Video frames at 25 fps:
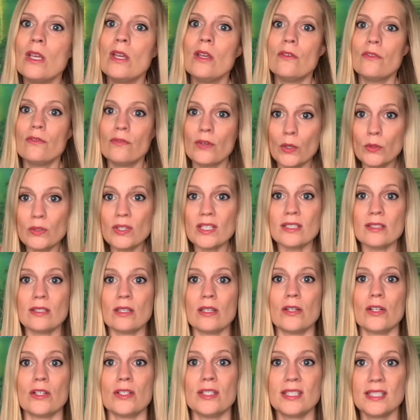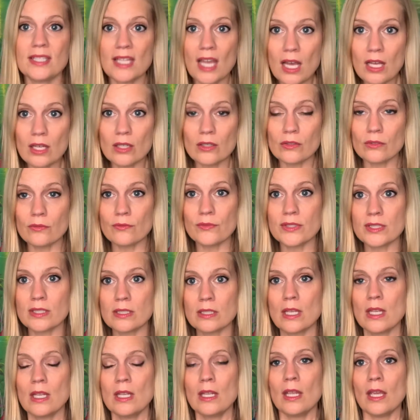focus on ourselves
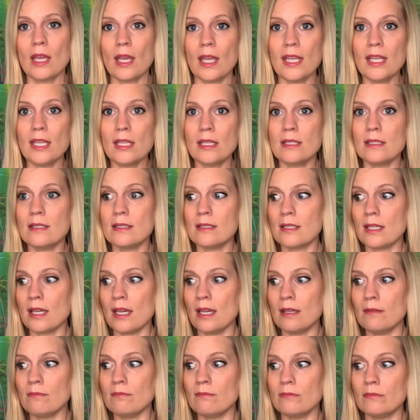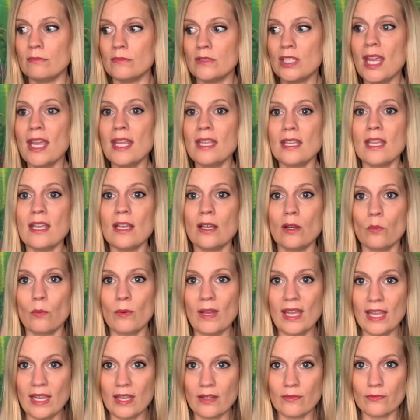is taking
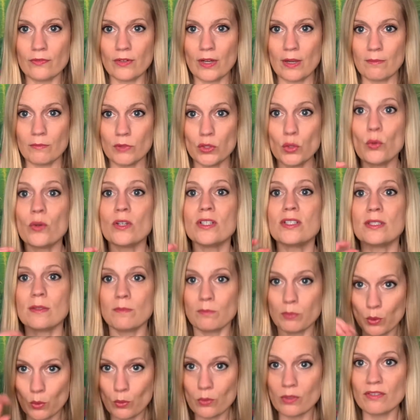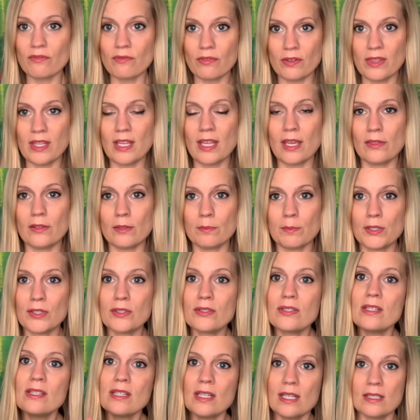away from your support for the other
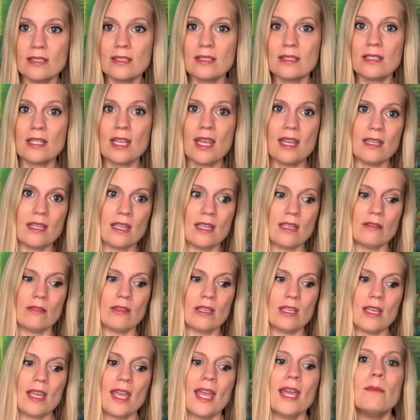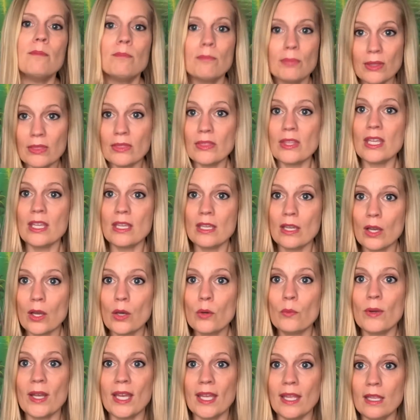person. It's taking the empathy
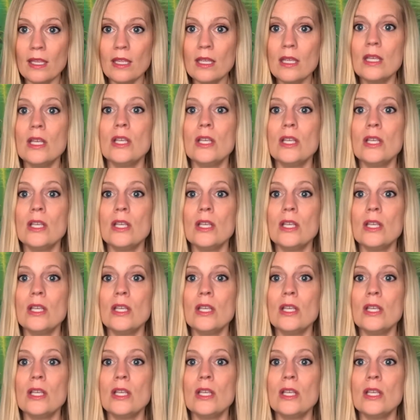away.